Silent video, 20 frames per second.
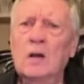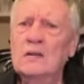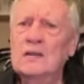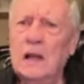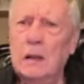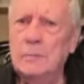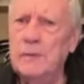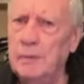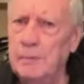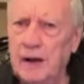No,
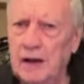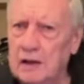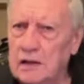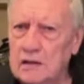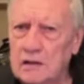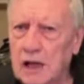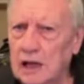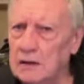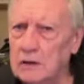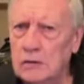tell me about
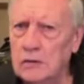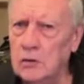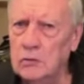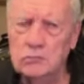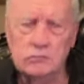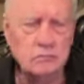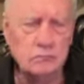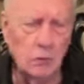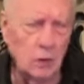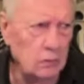it. I don't
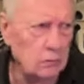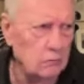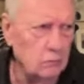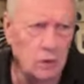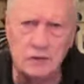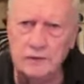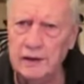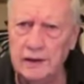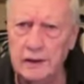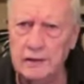know.
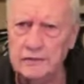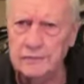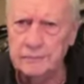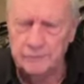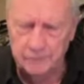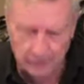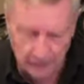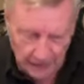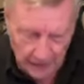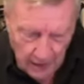What
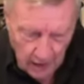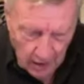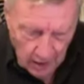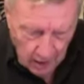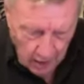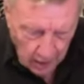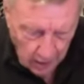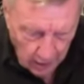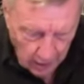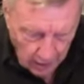things?
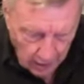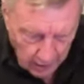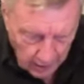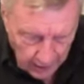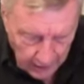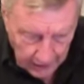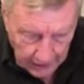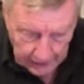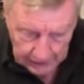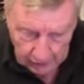
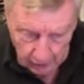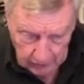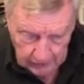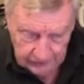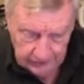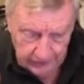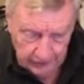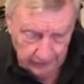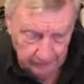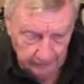Now
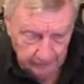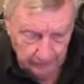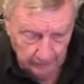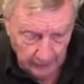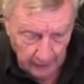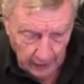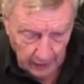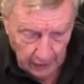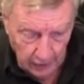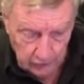listen.
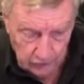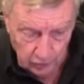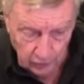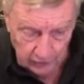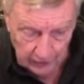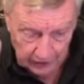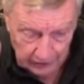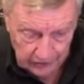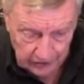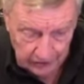
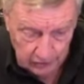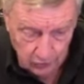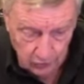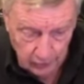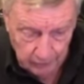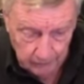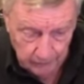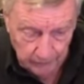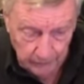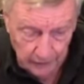So they said
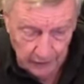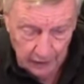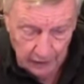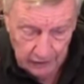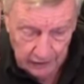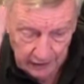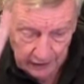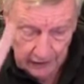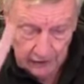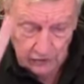to him,
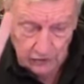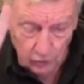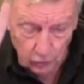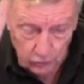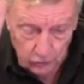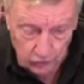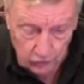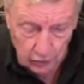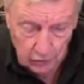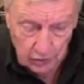the things
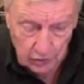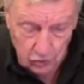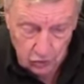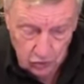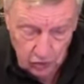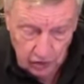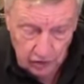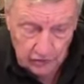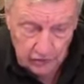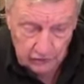
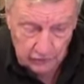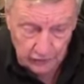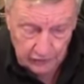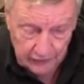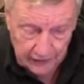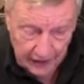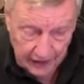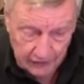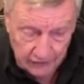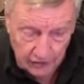concerning Jesus
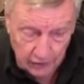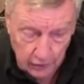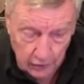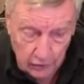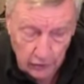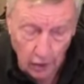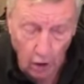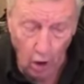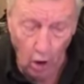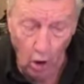of
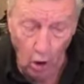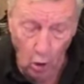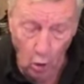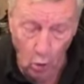Nazareth,